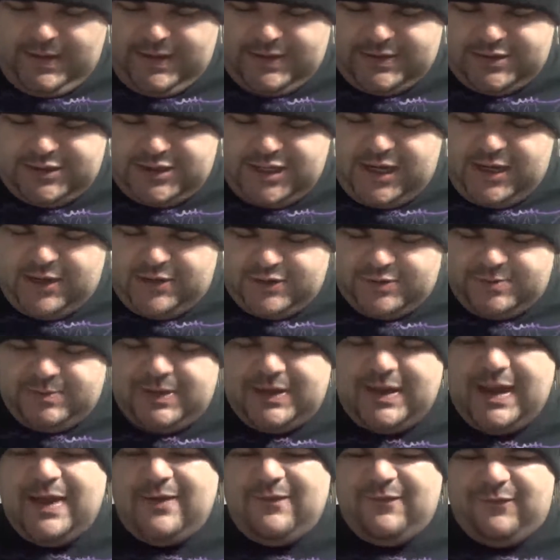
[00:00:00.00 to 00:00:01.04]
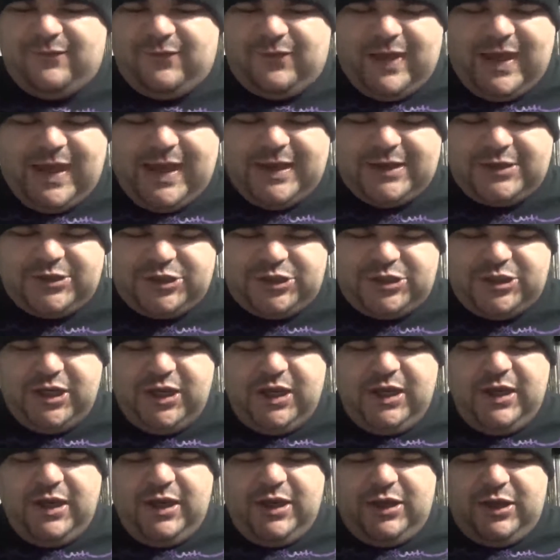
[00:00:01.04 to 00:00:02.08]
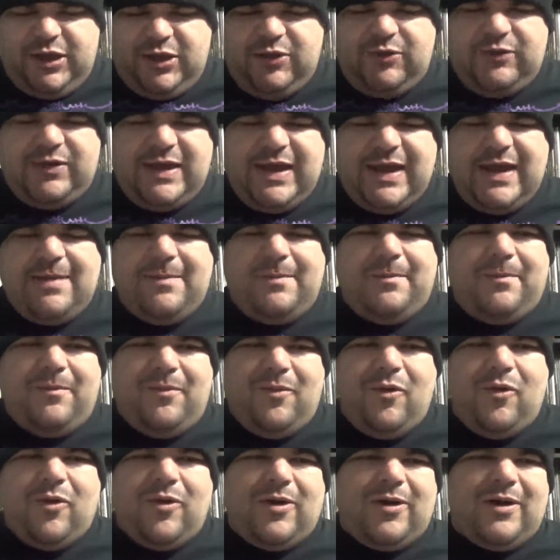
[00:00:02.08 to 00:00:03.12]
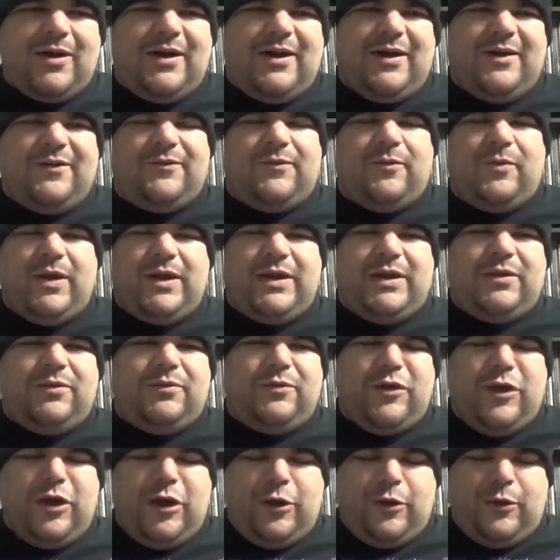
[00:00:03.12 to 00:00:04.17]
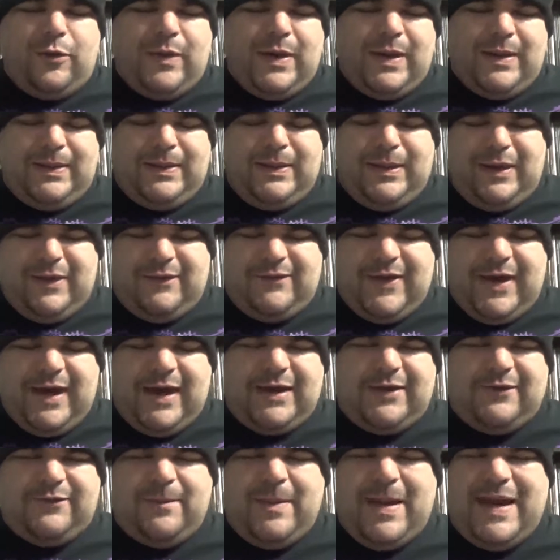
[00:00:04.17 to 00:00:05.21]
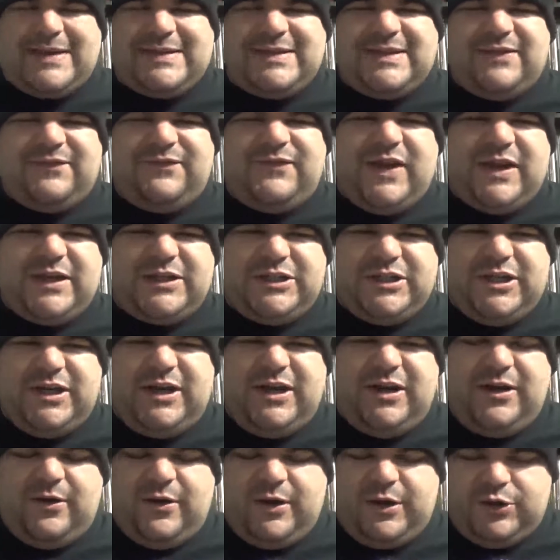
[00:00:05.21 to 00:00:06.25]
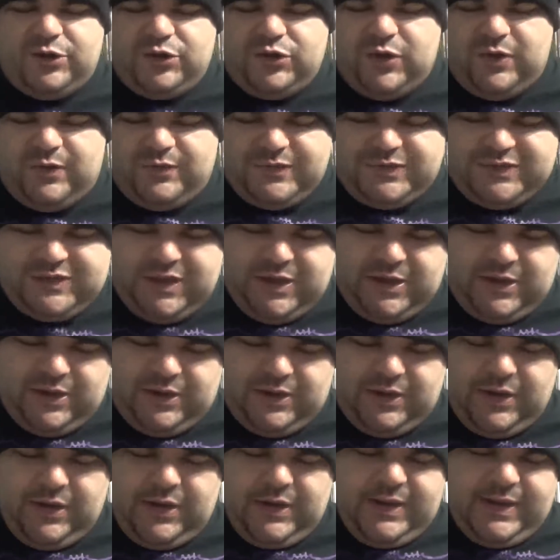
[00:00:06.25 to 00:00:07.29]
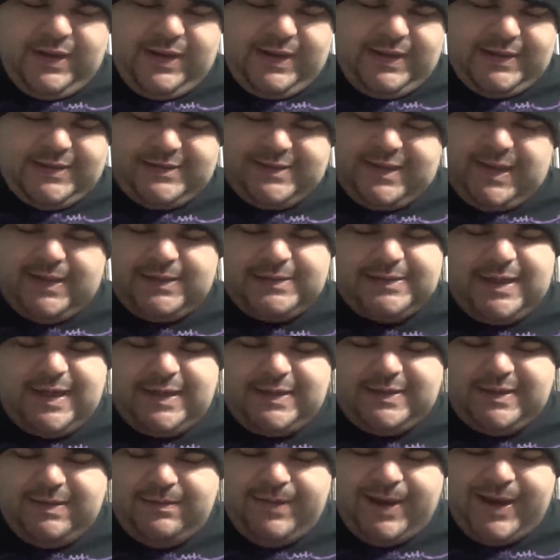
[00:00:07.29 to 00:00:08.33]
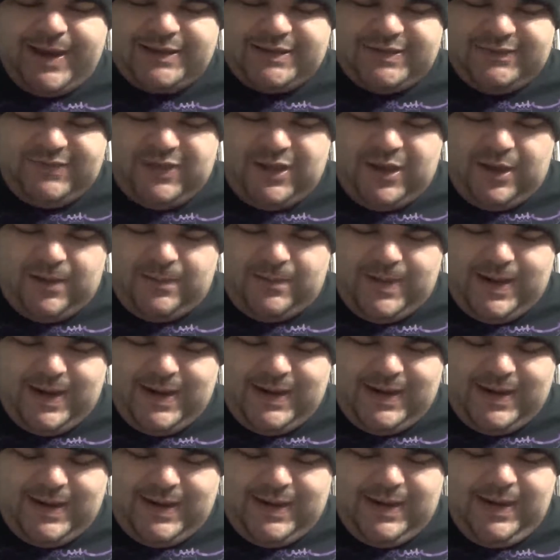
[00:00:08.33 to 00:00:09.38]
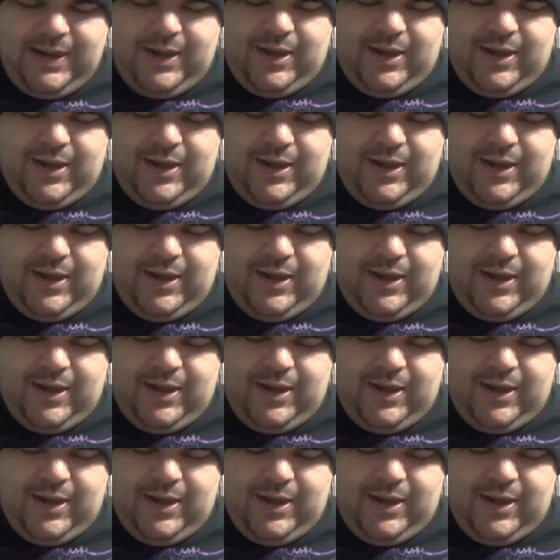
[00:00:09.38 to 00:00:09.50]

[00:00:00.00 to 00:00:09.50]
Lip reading: Shadows Became Flesh, you get more of what you know and love out of Mass Infection here in droves here. Songs like Demise of the Almighty,